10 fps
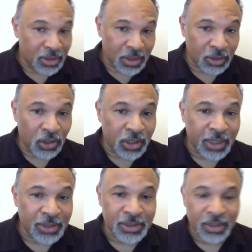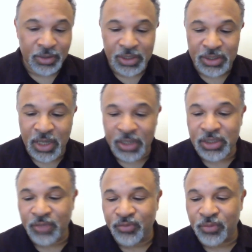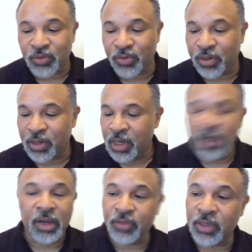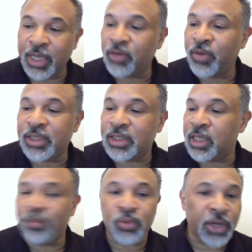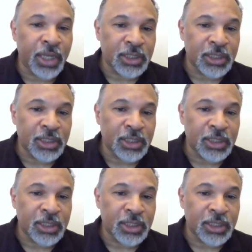look at the astonishing film career of the late great Sidney Poitier.